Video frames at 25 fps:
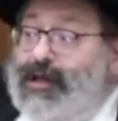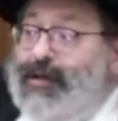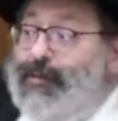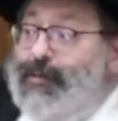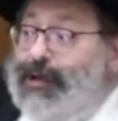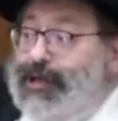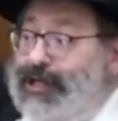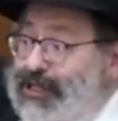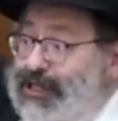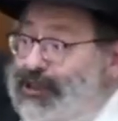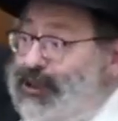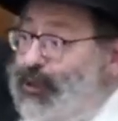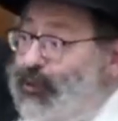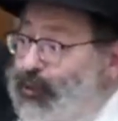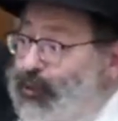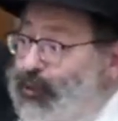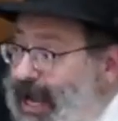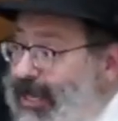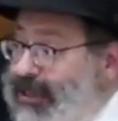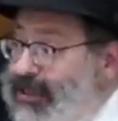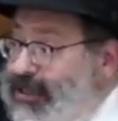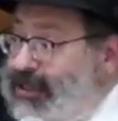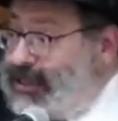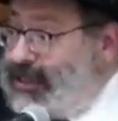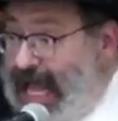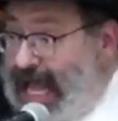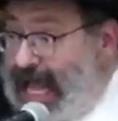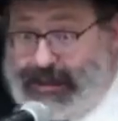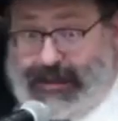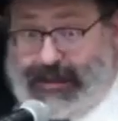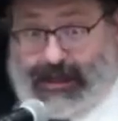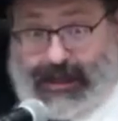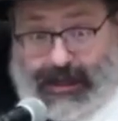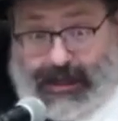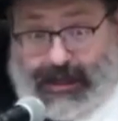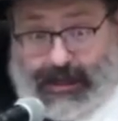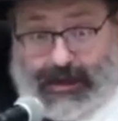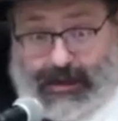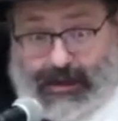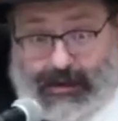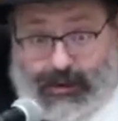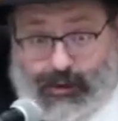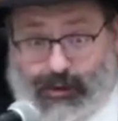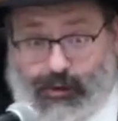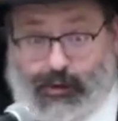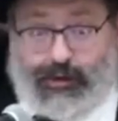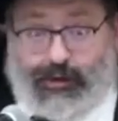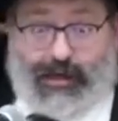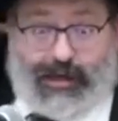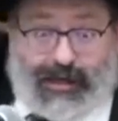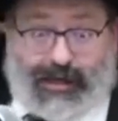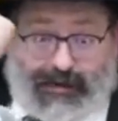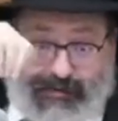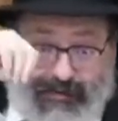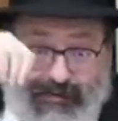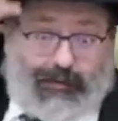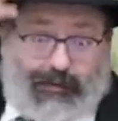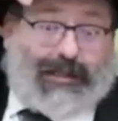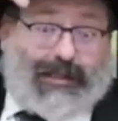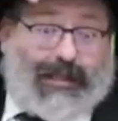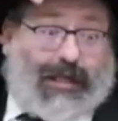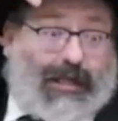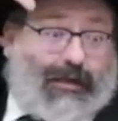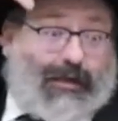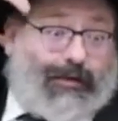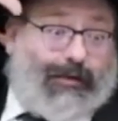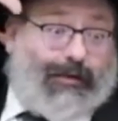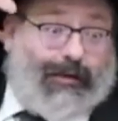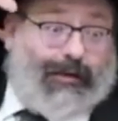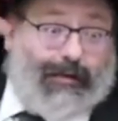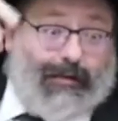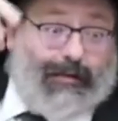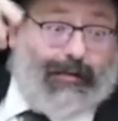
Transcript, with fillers: But he's the right tzaddik who can give you a tikkun.